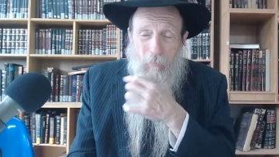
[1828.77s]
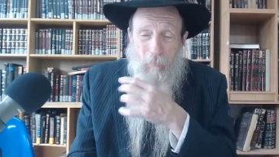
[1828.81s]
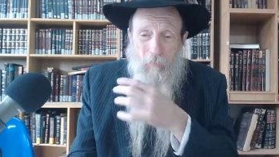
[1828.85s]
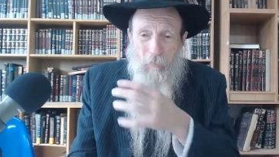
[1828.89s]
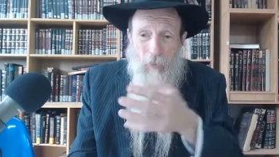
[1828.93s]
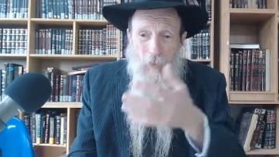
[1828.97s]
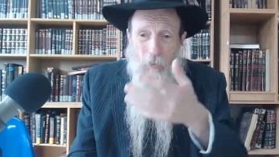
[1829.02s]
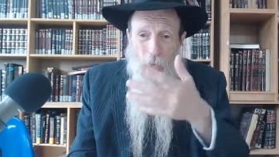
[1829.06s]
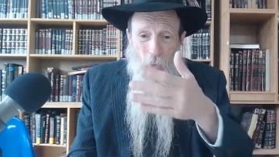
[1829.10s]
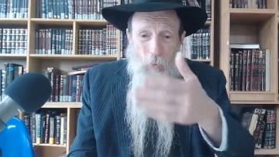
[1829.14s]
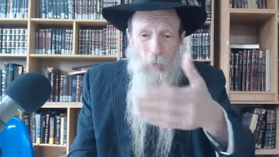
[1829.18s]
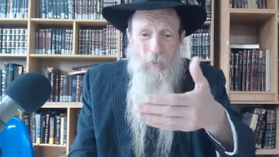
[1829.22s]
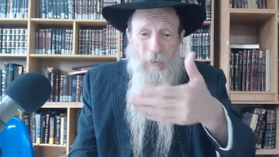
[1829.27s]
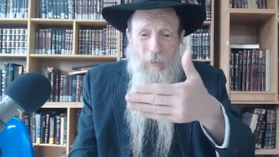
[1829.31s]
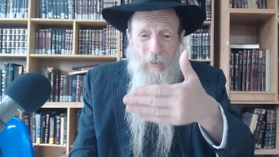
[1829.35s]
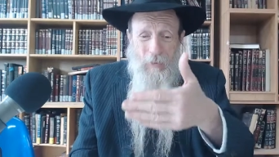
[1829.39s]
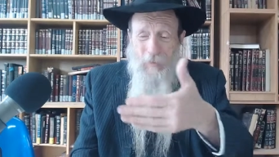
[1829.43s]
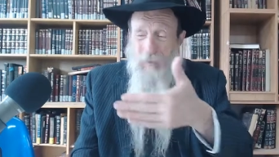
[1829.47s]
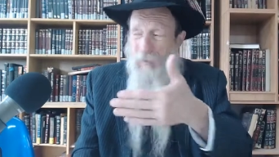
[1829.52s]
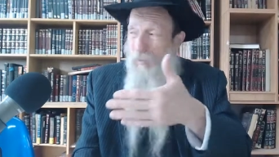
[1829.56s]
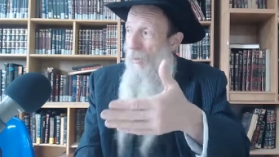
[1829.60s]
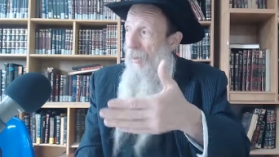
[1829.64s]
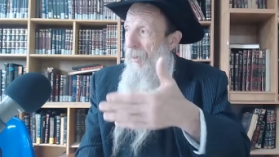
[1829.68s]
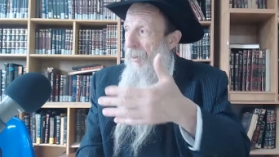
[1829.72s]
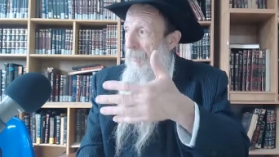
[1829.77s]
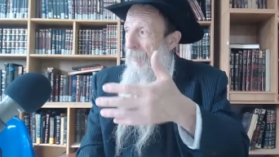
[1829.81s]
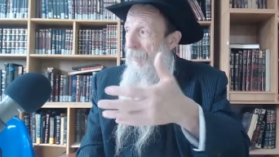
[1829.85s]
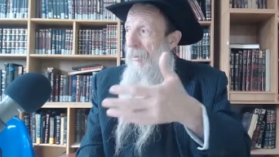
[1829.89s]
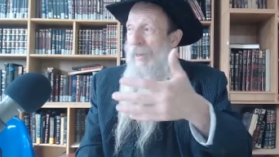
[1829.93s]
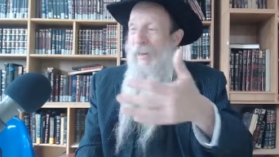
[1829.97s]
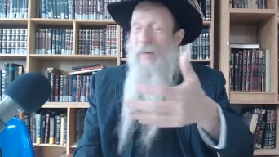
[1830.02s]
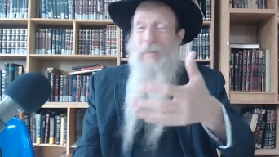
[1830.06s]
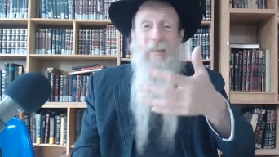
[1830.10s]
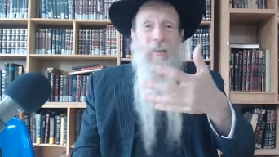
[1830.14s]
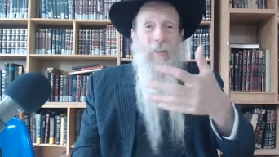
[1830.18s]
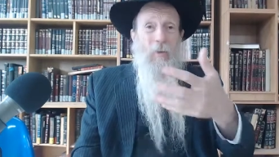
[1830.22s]
Doing it
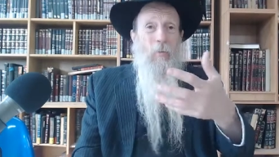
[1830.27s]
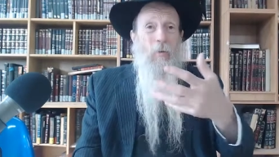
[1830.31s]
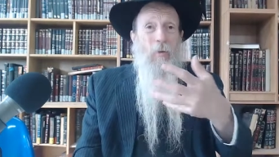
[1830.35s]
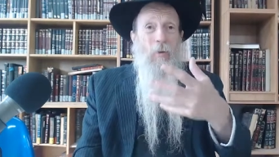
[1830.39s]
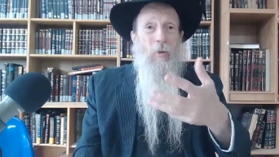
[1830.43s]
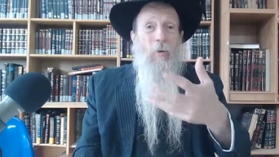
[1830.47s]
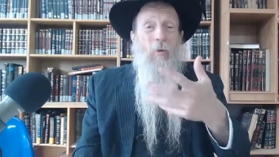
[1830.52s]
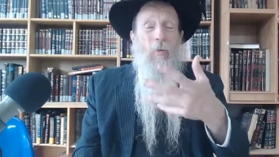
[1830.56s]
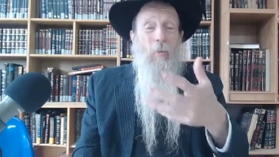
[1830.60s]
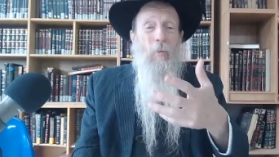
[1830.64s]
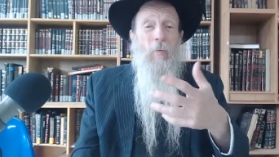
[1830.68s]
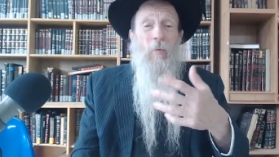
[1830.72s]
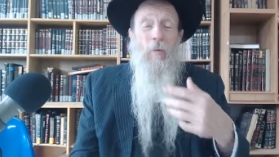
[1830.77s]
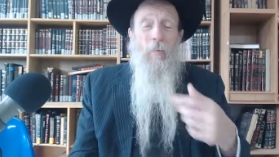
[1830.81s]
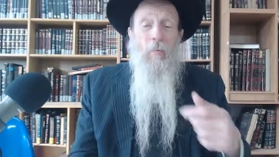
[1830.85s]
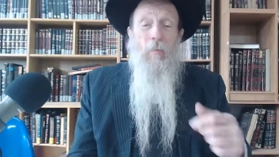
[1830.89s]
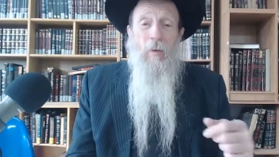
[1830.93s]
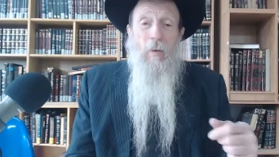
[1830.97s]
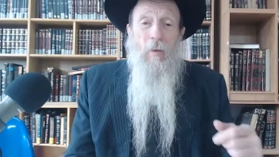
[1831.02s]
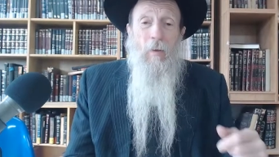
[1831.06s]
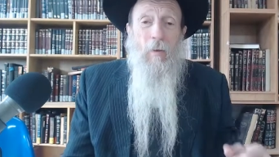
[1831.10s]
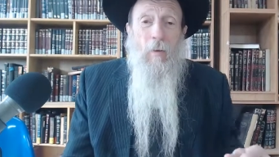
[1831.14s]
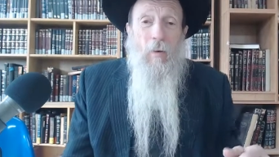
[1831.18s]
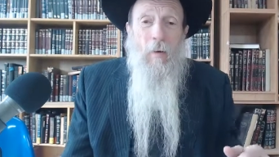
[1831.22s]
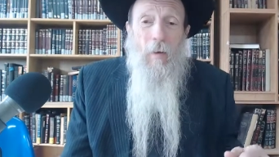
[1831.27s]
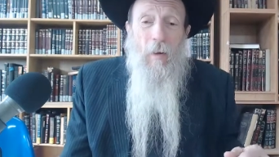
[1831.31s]
automatically with no meaning.